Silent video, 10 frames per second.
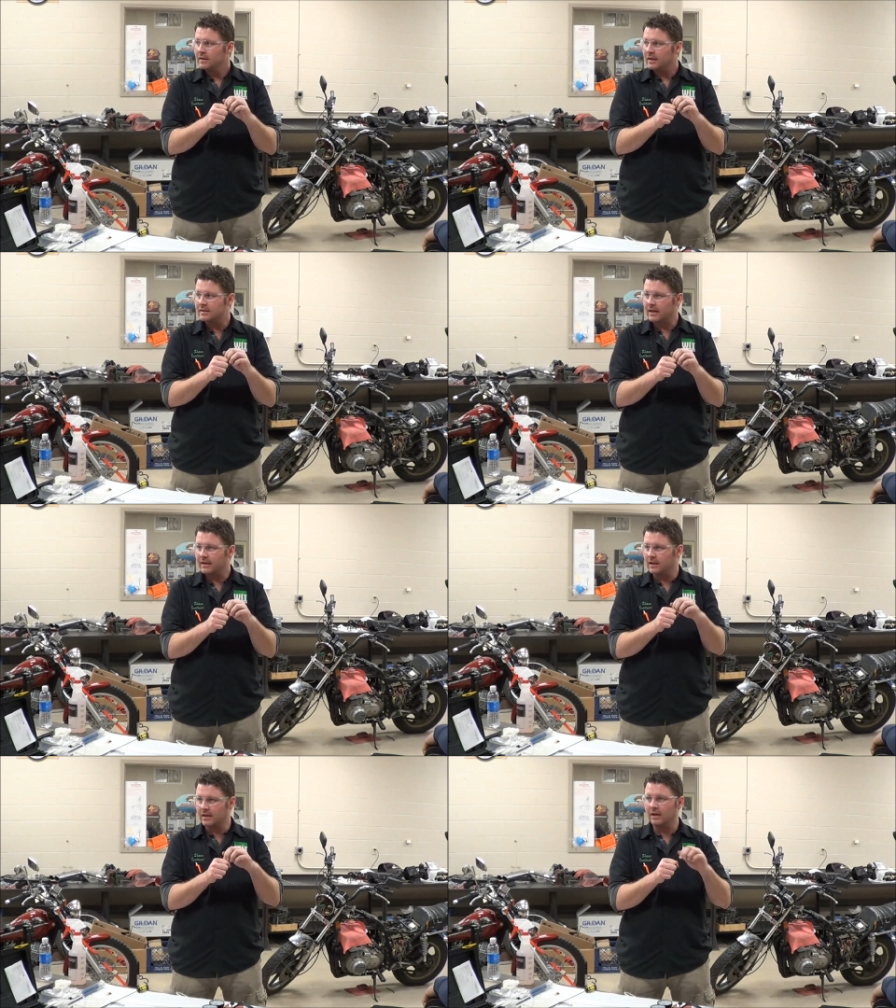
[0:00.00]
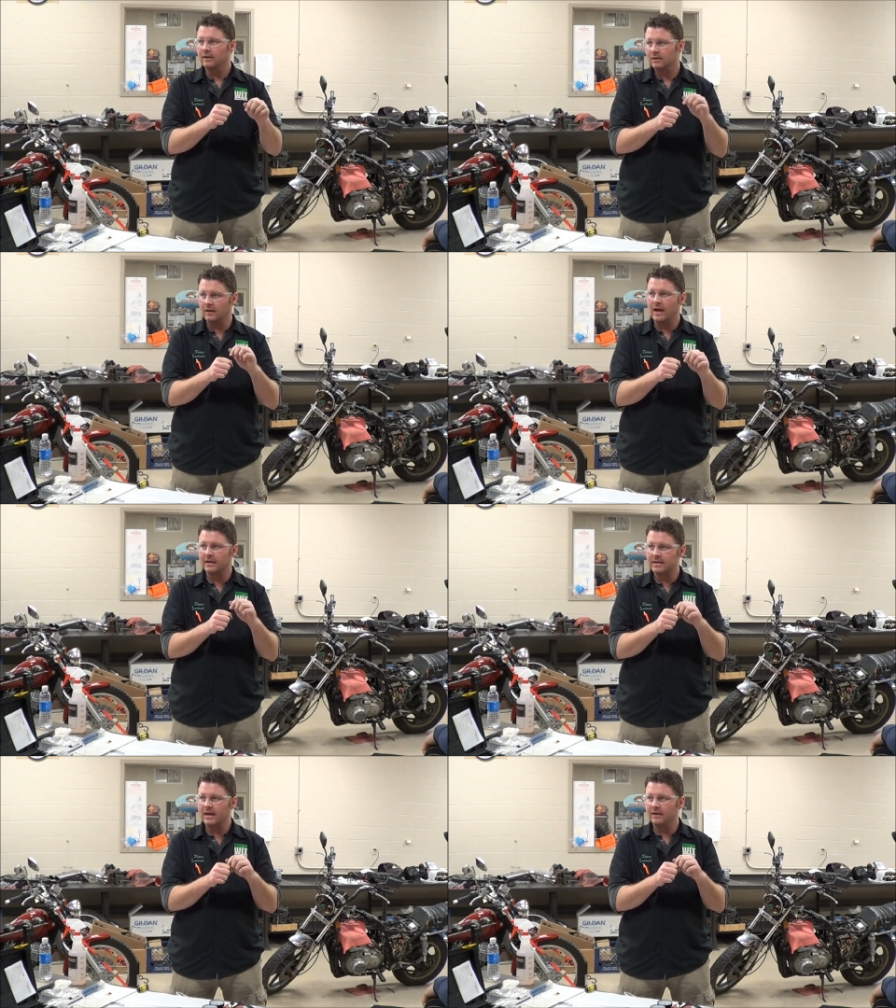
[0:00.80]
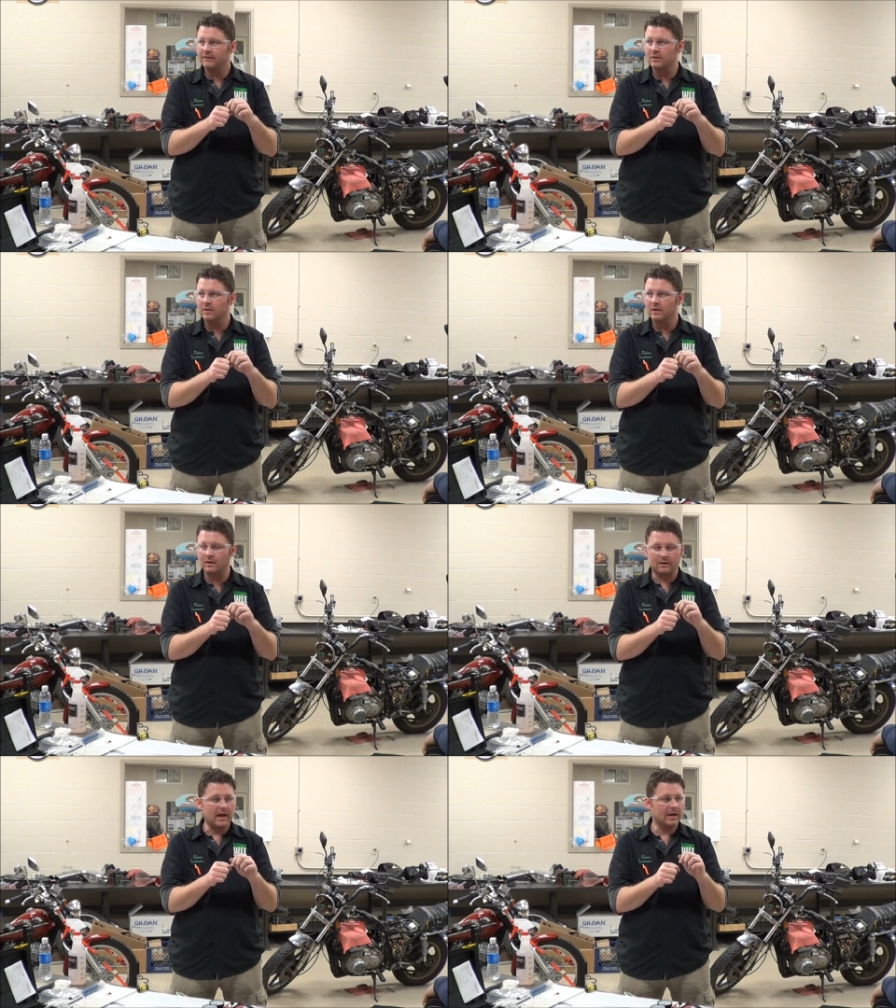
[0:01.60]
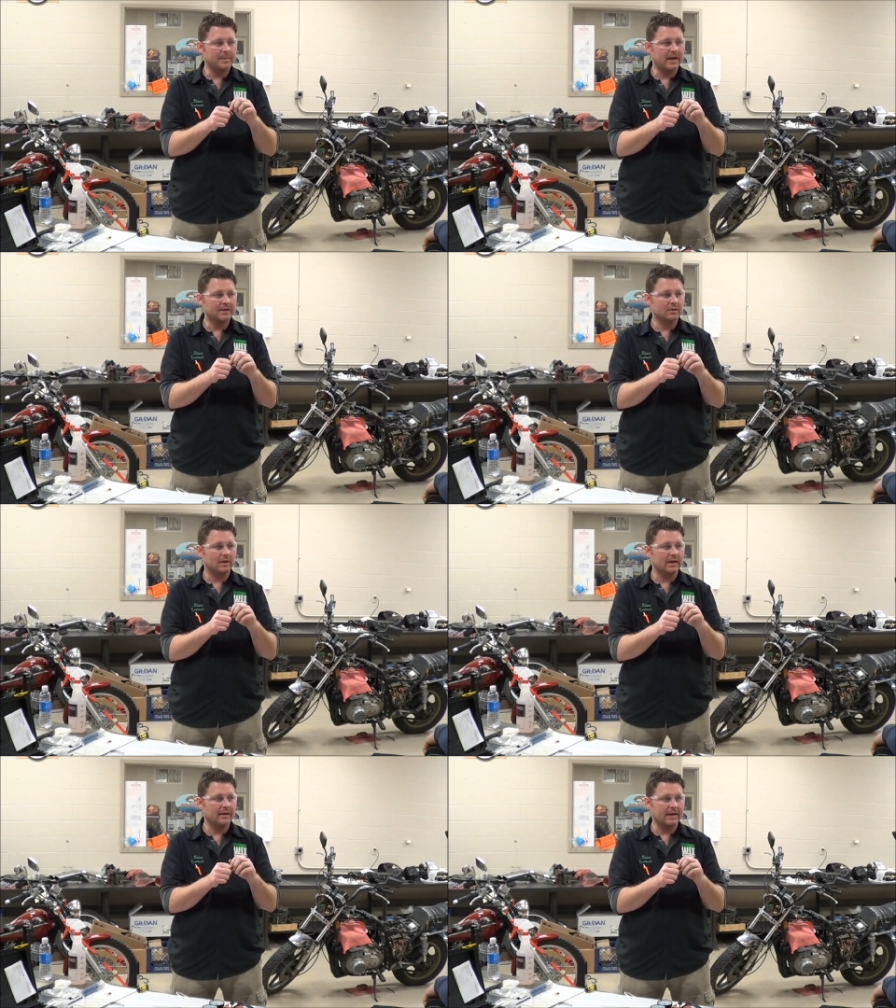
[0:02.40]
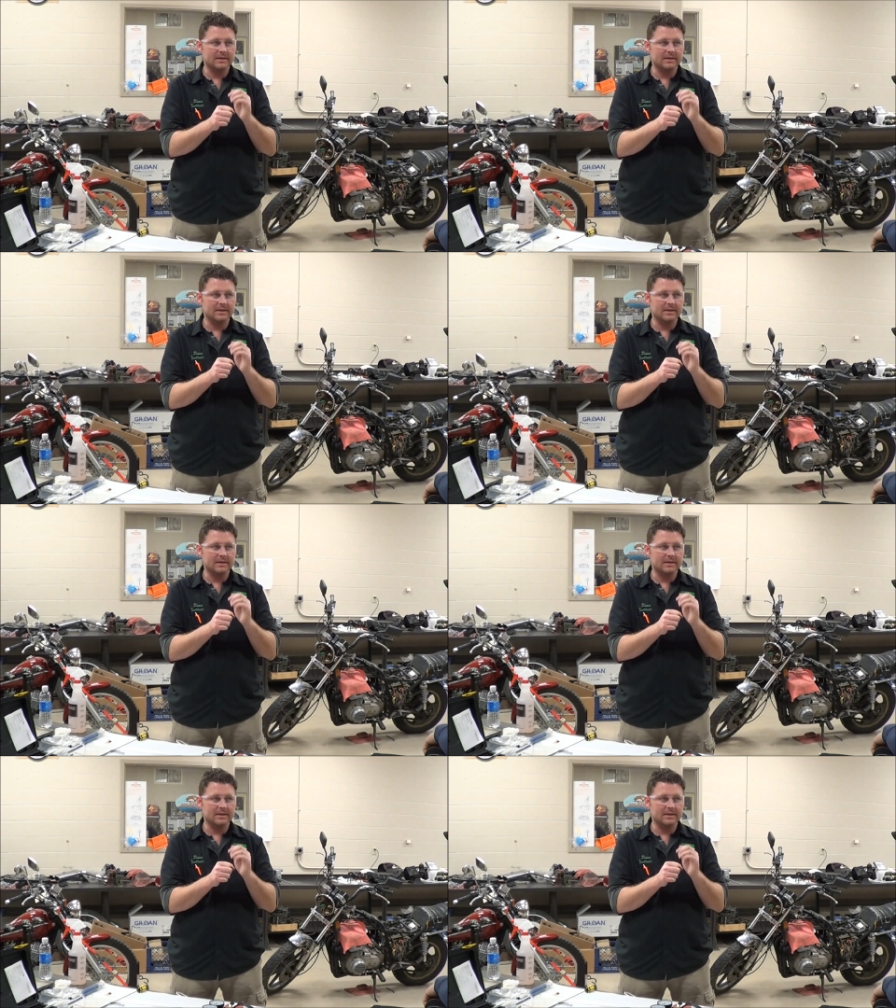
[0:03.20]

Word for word: It's like a colored Loctite, if you will, or a lock patch or whatnot.